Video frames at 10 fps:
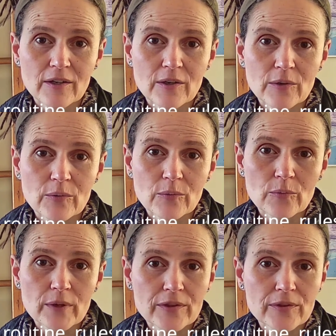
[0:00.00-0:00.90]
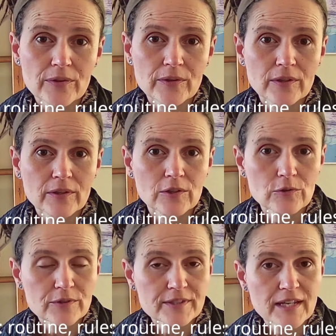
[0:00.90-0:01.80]
with you
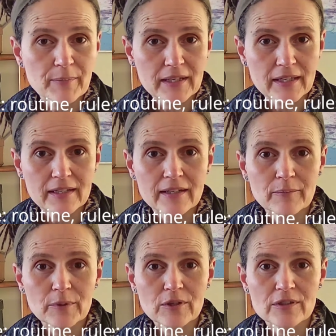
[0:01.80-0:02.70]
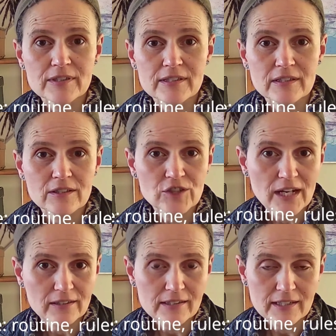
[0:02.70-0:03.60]
stepping in because the
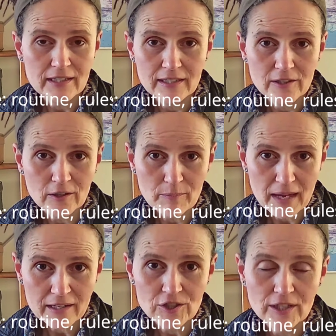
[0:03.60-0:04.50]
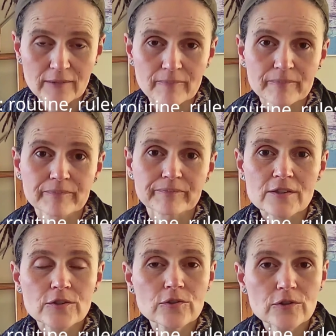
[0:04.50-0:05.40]
child is clearly not managing.
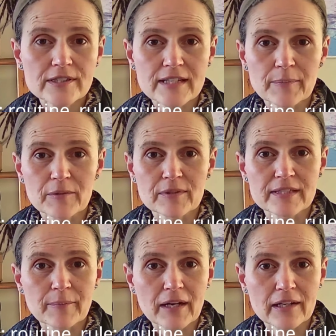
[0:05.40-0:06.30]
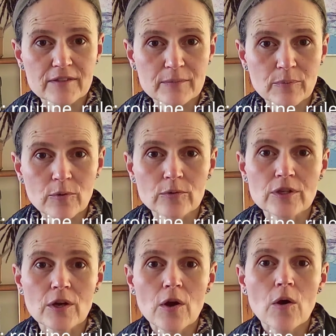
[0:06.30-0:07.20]
You could step in with some kind of support,
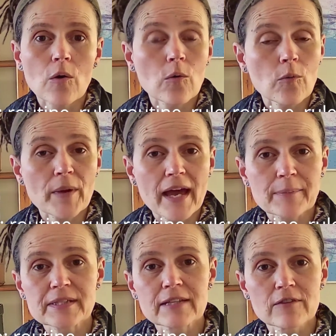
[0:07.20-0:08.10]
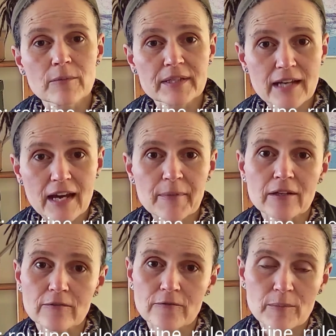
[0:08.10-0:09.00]
or perhaps give them a
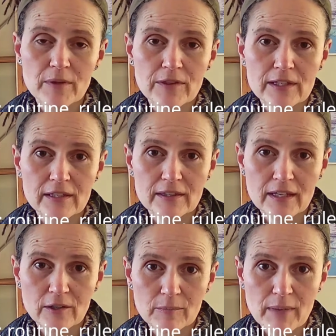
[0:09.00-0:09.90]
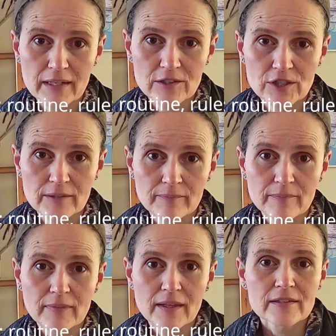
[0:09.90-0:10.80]
timeout from the thing that they're not managing.
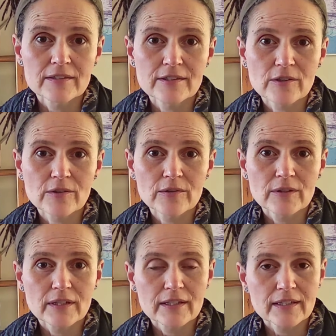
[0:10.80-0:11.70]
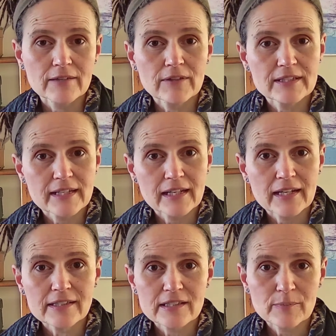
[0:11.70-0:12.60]
So giving
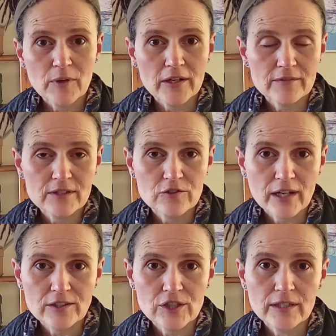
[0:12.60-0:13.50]
deadlines is part of structure,